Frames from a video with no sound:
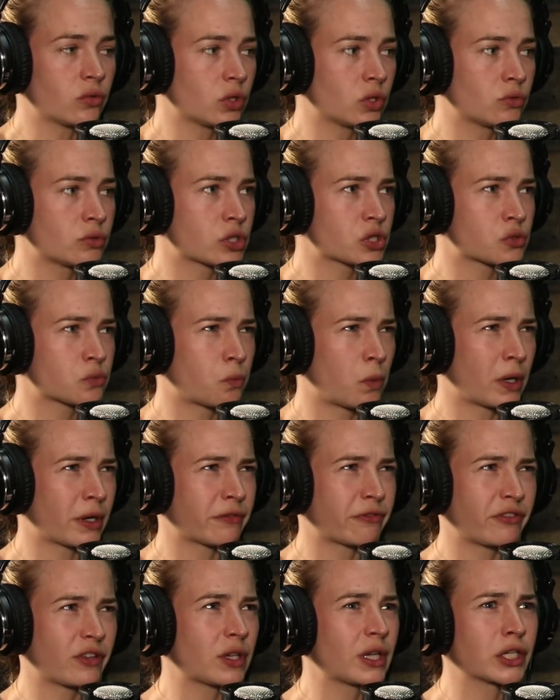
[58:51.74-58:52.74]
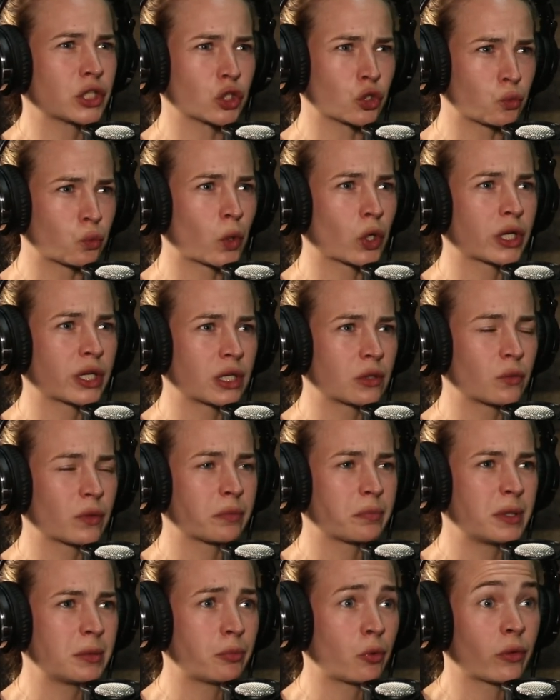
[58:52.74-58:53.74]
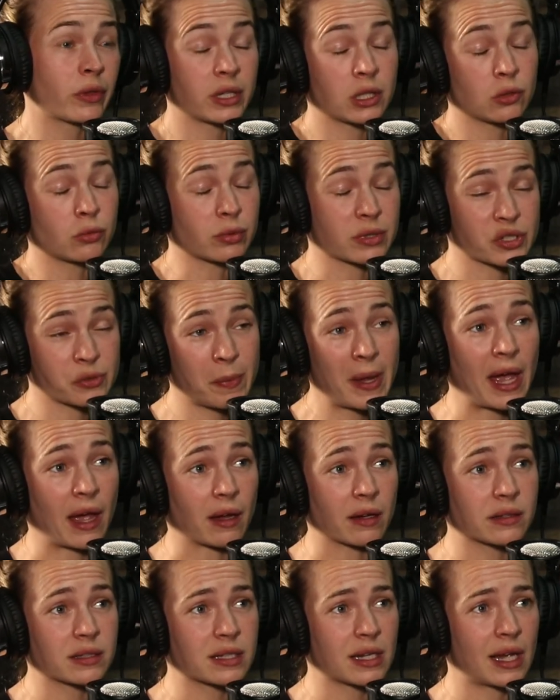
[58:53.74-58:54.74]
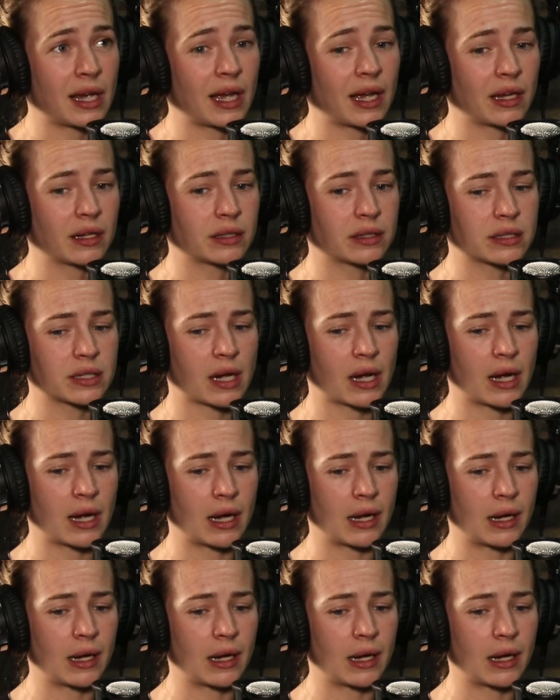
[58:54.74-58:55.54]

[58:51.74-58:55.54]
you just want to feel like you're working with people that you respect, and